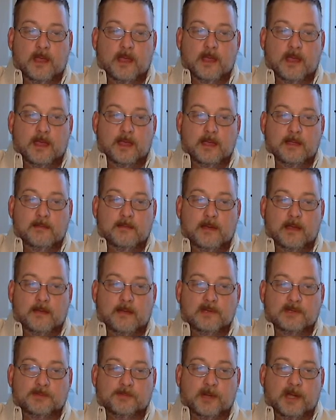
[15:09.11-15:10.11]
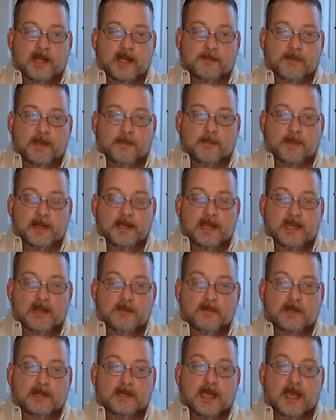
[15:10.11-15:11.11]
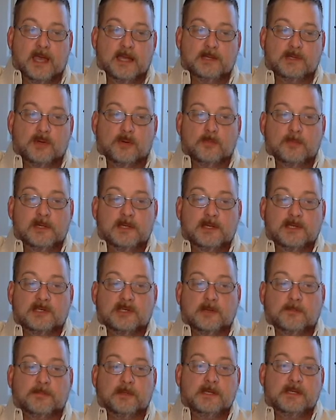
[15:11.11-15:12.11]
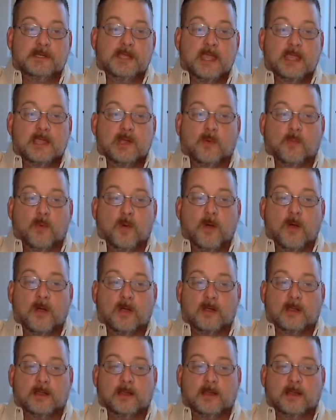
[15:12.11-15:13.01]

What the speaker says: I was praying about my name, and God told me to simply take a walk.